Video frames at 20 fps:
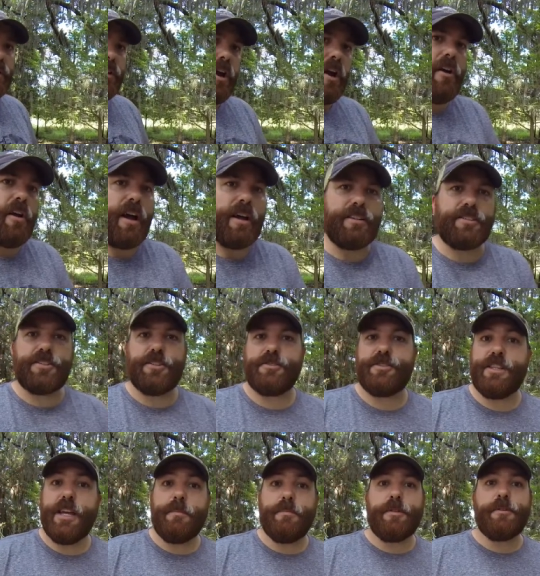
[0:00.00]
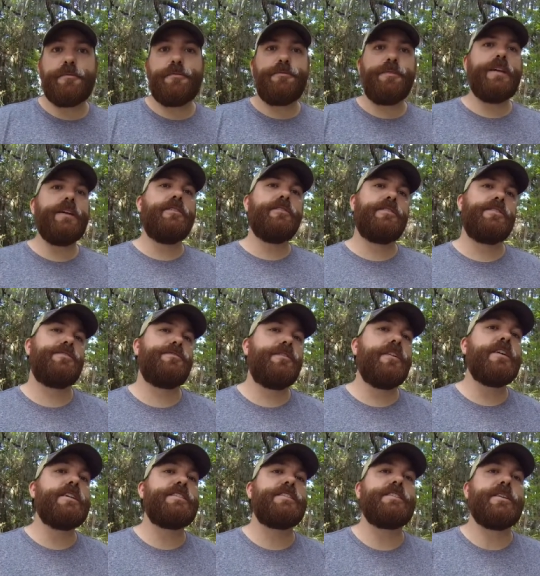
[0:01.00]
Alright, so depth of field is
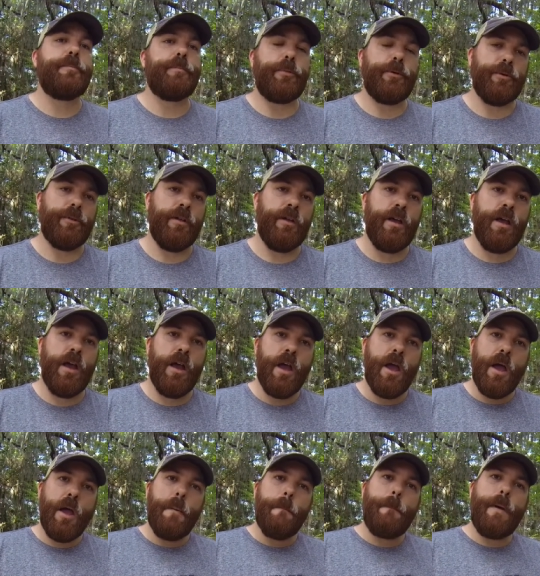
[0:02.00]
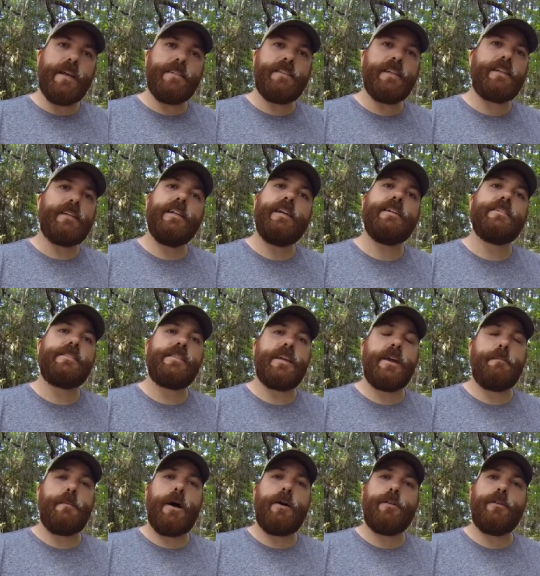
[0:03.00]
very simple. Basically, it's the
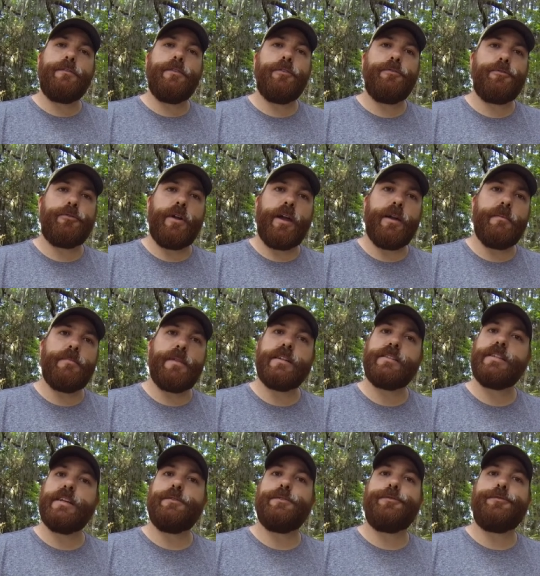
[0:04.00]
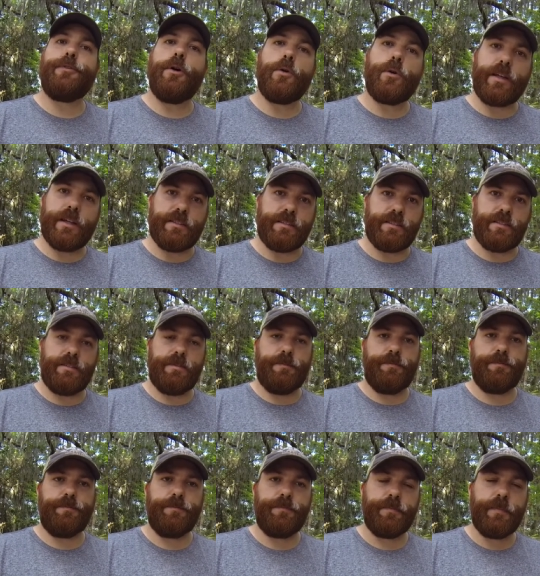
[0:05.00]
amount of your frame that's in focus.
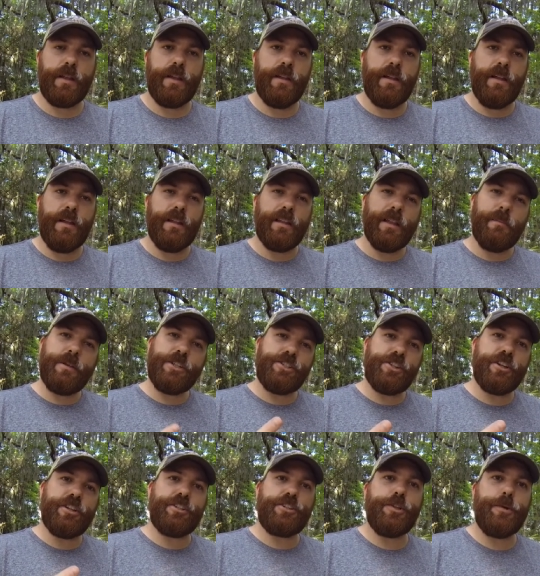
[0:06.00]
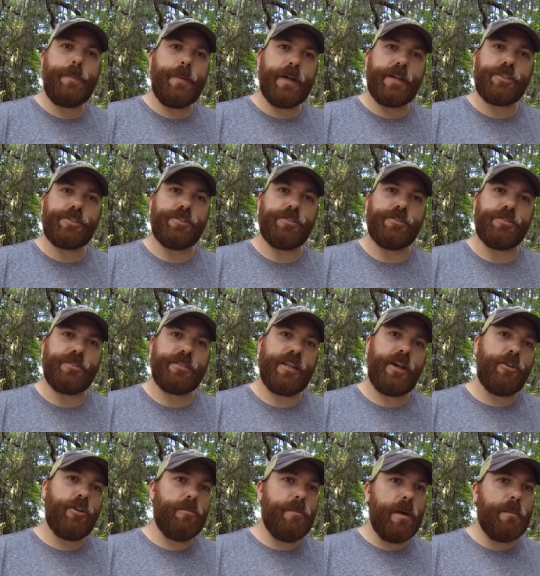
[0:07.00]
Let me show you two pictures.
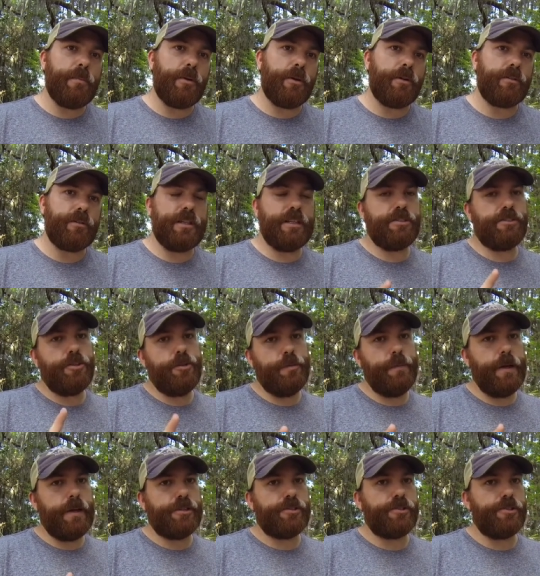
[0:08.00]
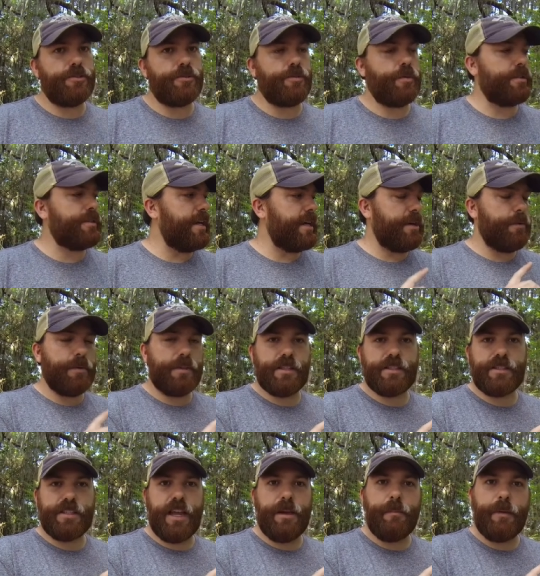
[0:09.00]
Now remember, these two pictures were taken with the
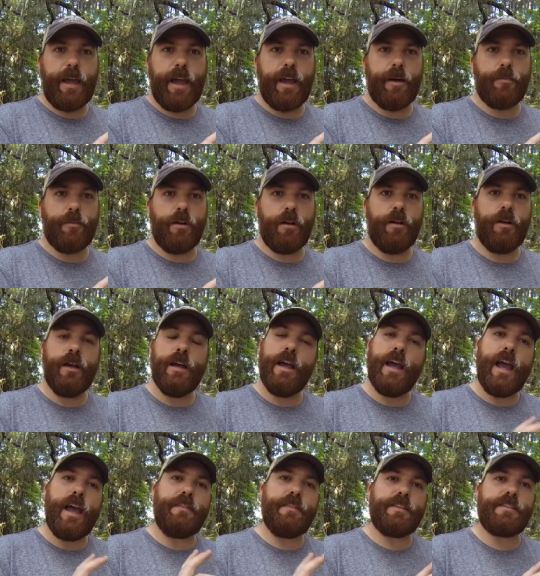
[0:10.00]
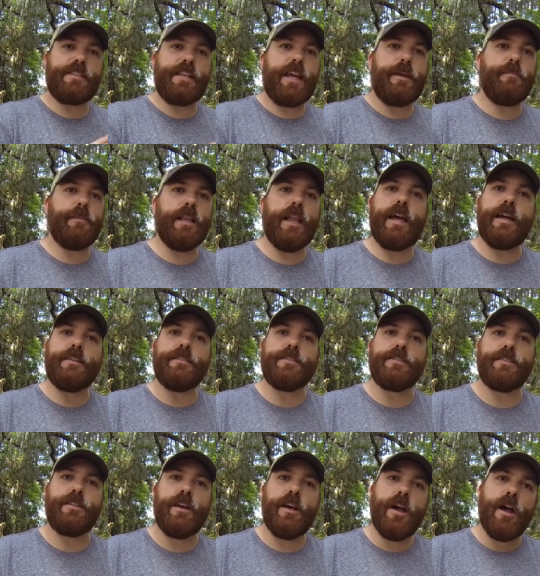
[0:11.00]
same camera and the same
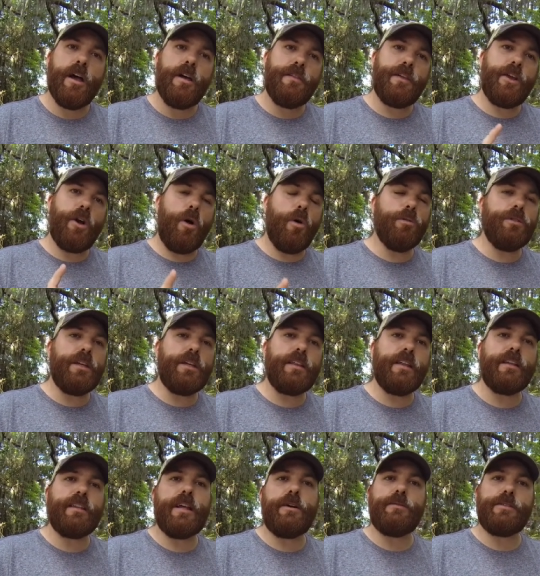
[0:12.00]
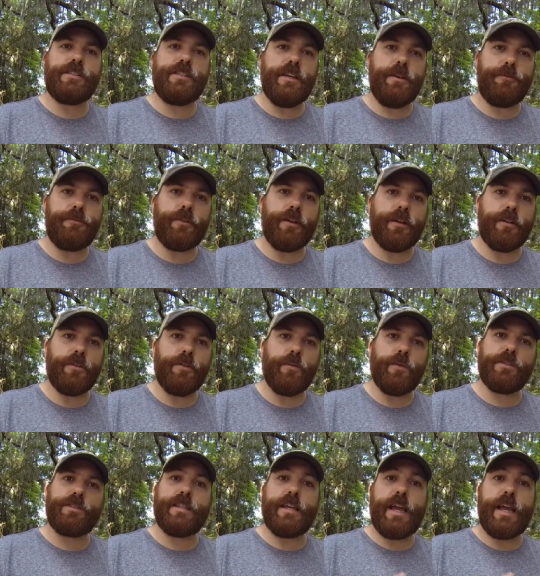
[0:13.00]
lens. The only thing that was different was the